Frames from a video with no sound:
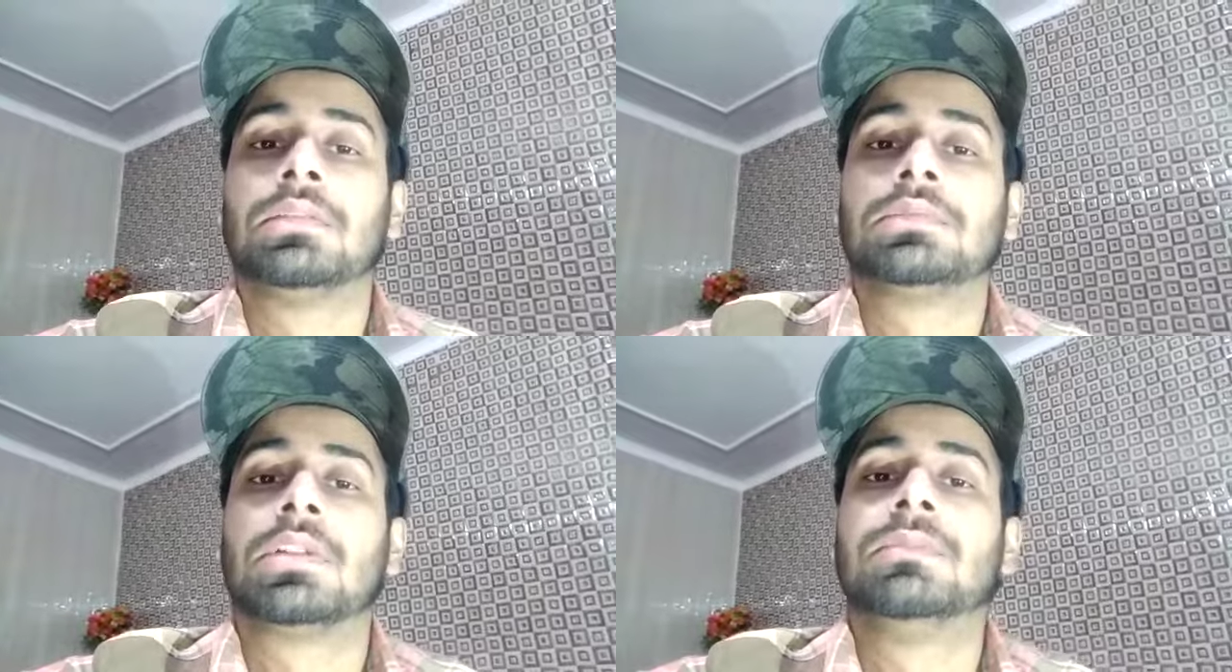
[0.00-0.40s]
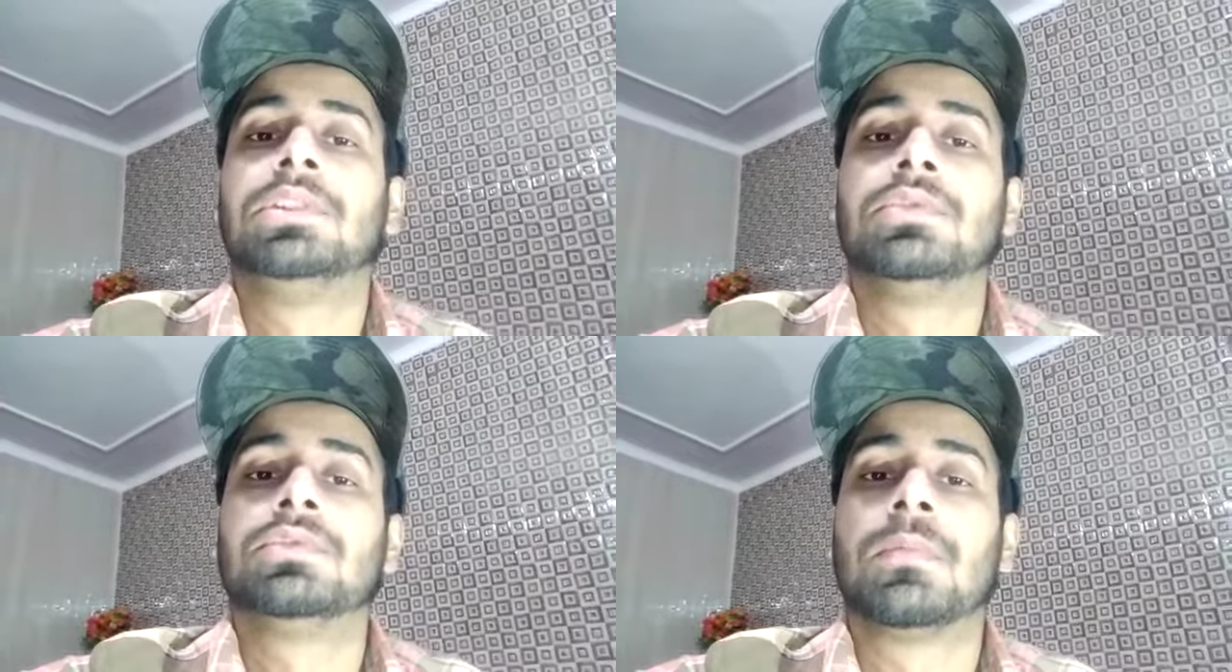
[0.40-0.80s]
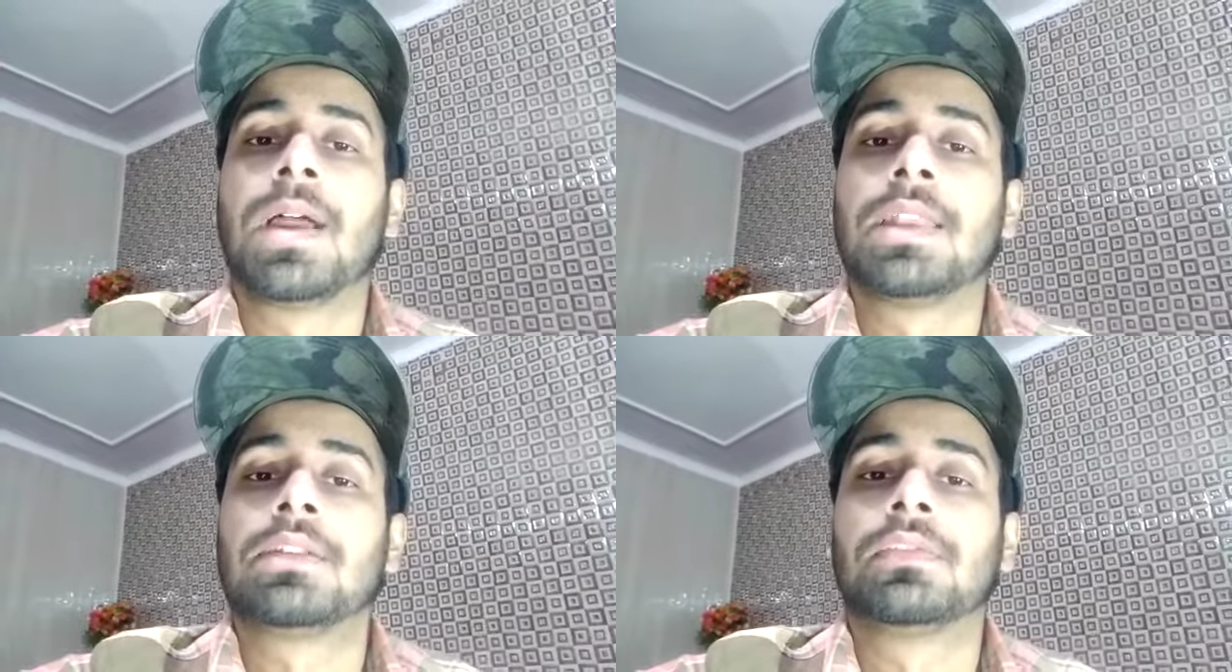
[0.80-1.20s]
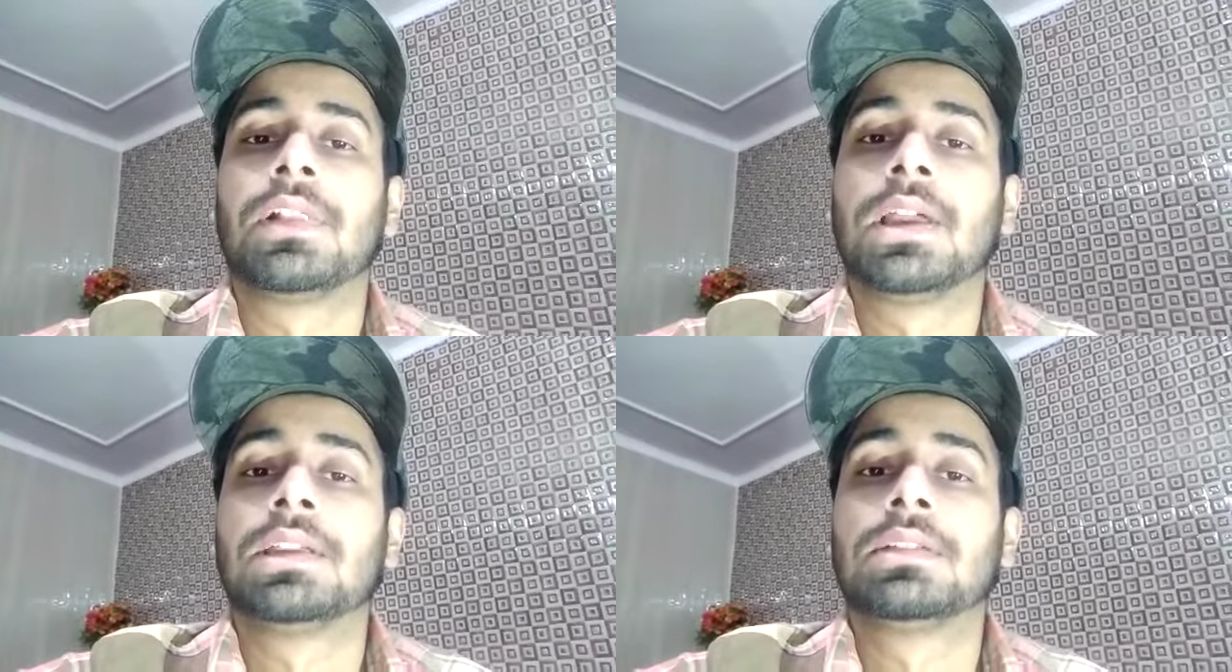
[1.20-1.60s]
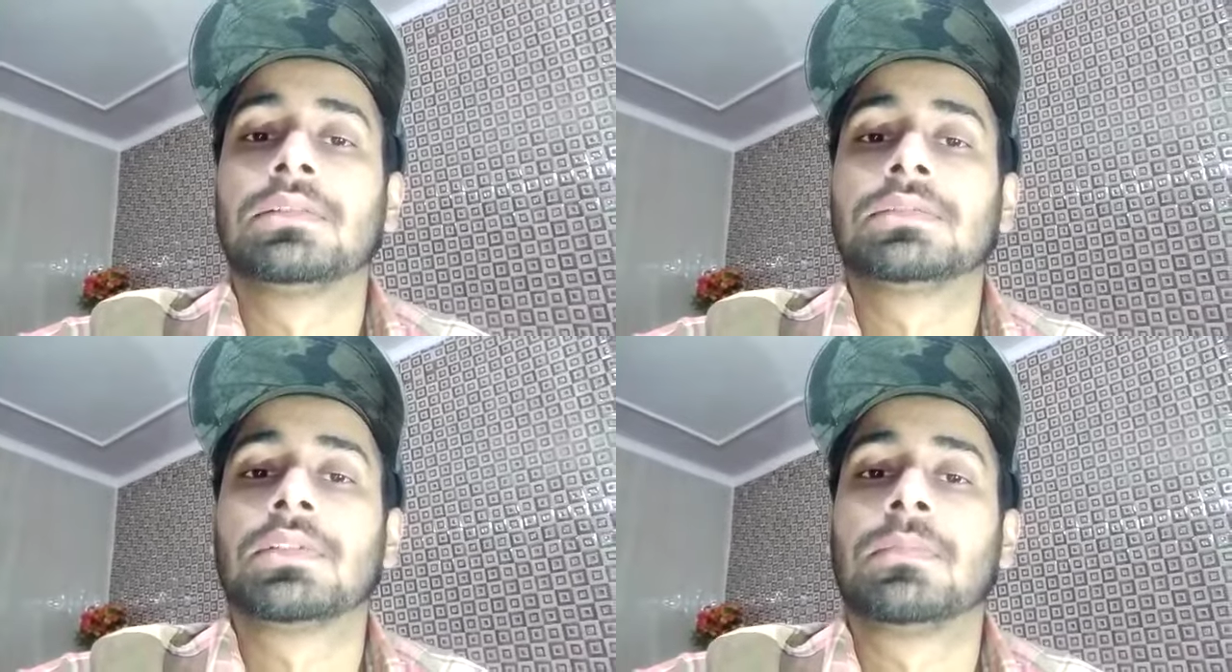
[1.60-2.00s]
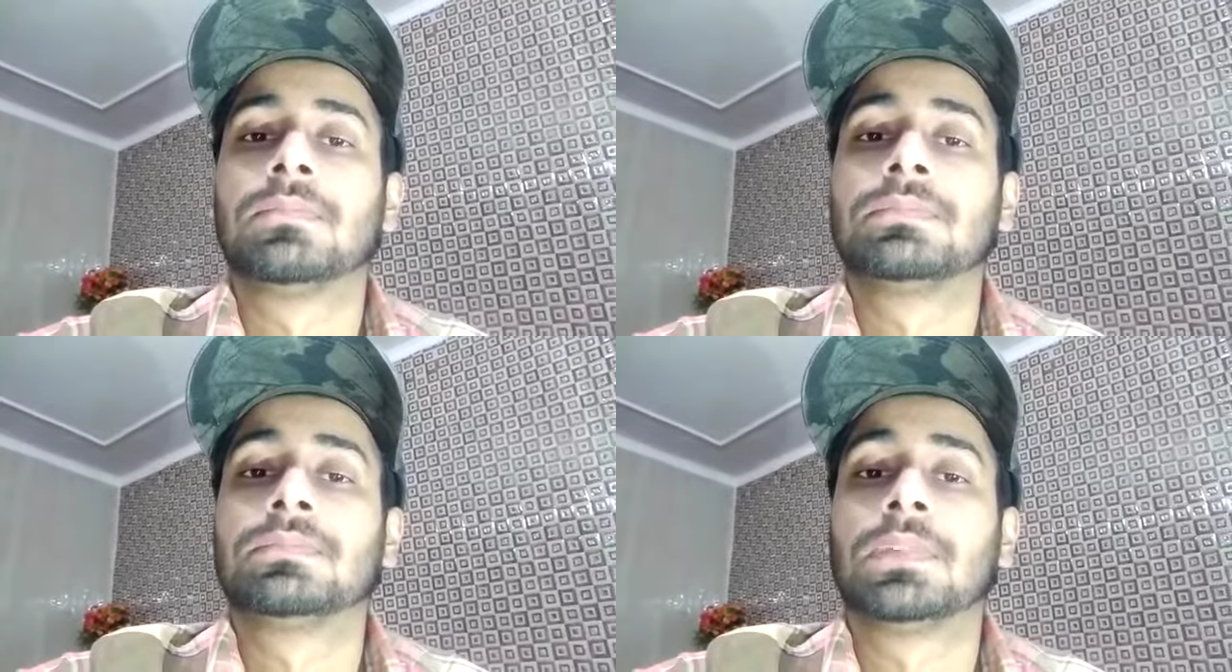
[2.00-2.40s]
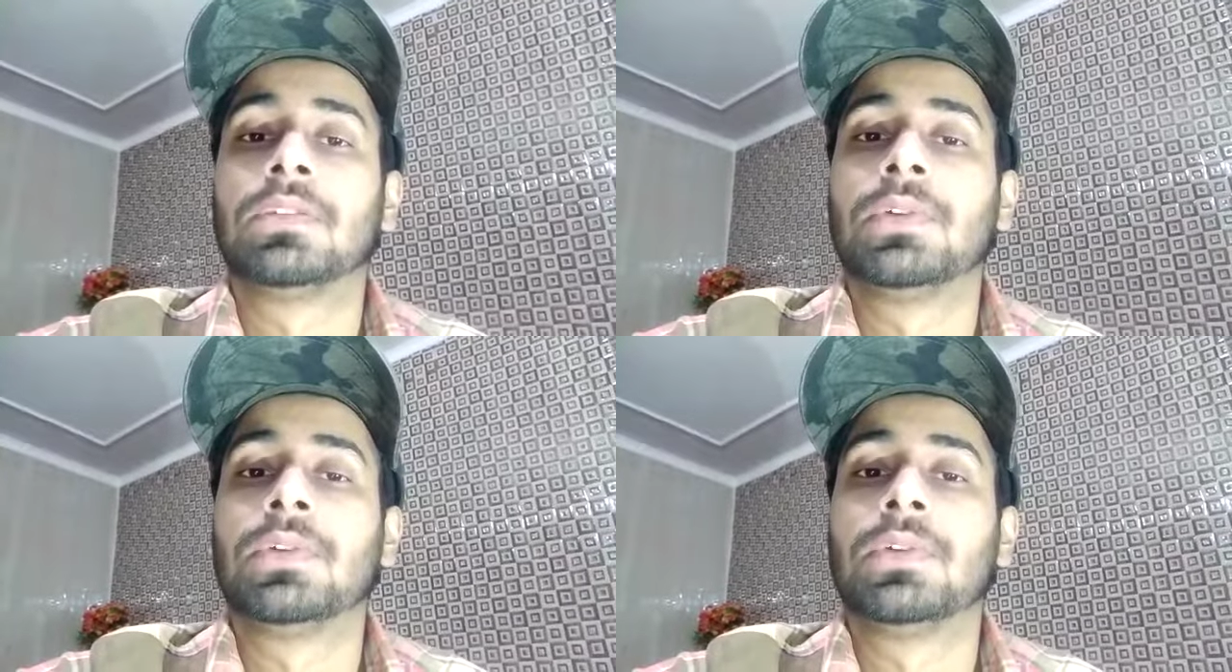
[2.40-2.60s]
some usual manner, like uh, some uh,